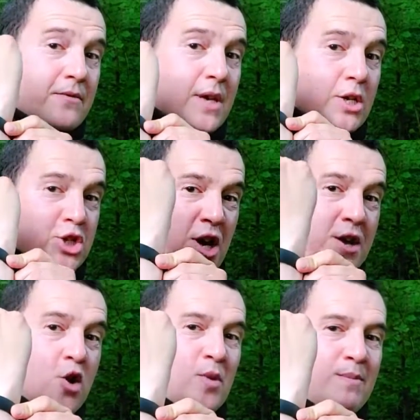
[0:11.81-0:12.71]
the
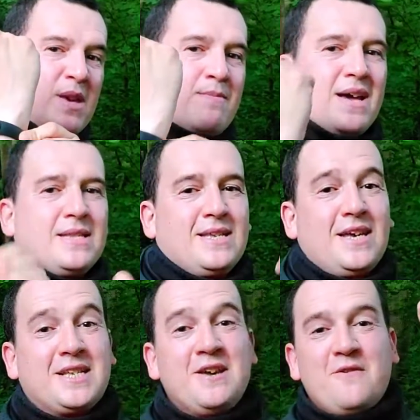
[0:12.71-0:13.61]
Xiaomi Mi Band
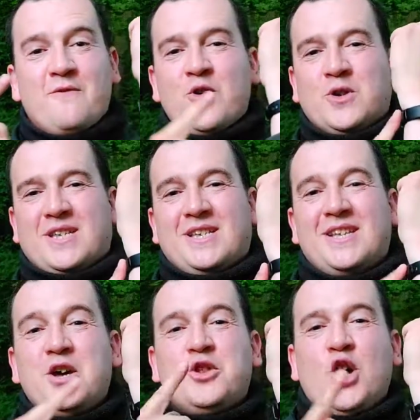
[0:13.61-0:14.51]
6
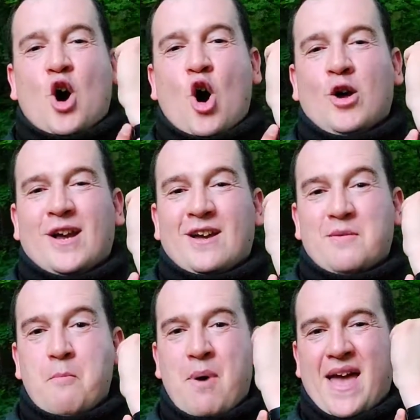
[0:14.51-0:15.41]
versus the Honor
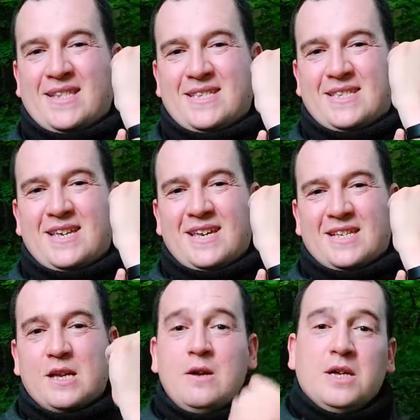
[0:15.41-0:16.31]
Band
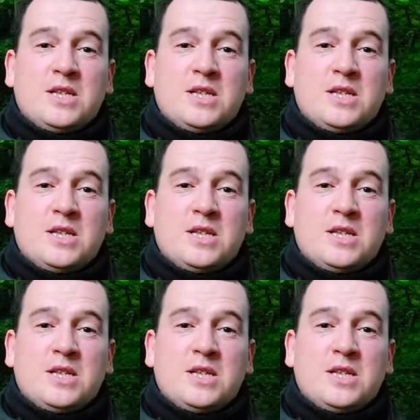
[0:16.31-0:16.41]
6.